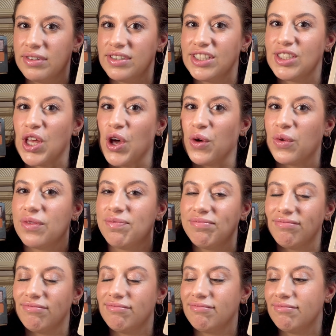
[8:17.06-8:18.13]
So
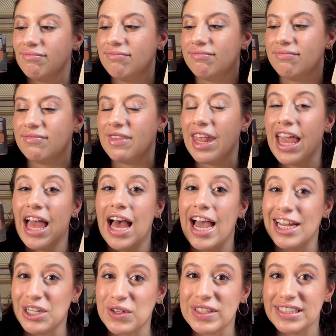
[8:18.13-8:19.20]

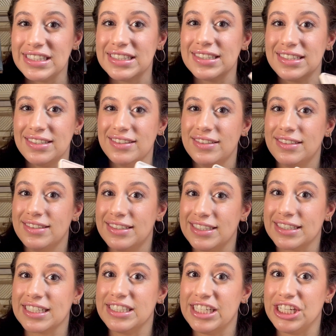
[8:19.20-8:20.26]
I know this is
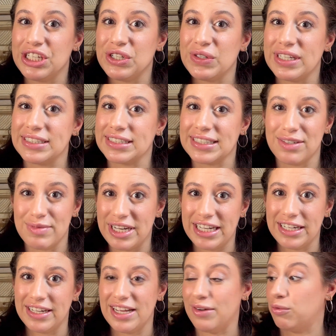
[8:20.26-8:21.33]
discontinued, it's
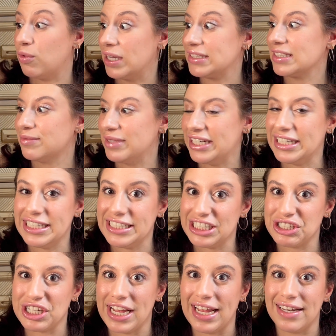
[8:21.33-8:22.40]
limited, it was limited
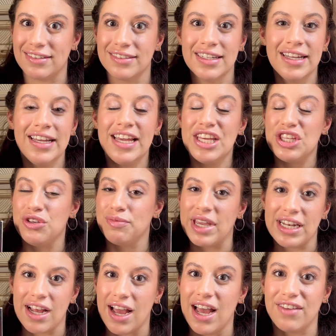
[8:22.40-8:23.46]
edition, you
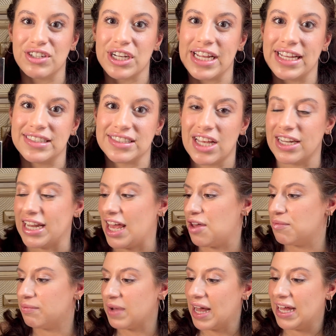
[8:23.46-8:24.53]
may not have your hands on it,
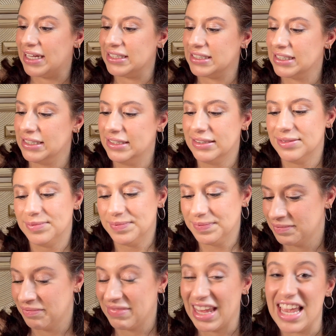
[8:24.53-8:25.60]
but
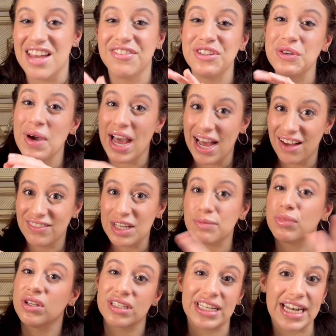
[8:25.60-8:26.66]
if you have
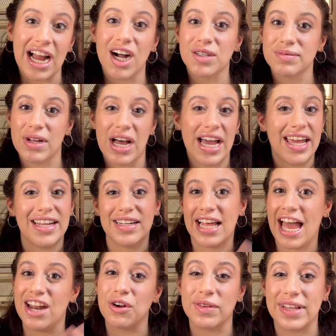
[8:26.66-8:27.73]
it, pull it out.
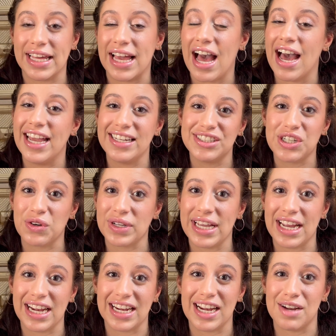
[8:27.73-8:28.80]
I don't
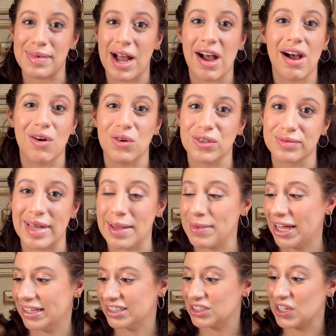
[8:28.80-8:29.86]
care about how old my
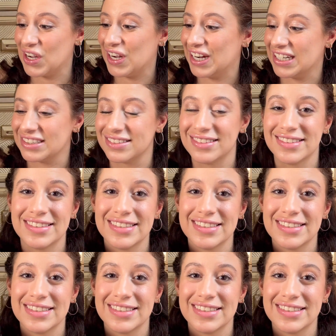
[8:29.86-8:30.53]
palettes are.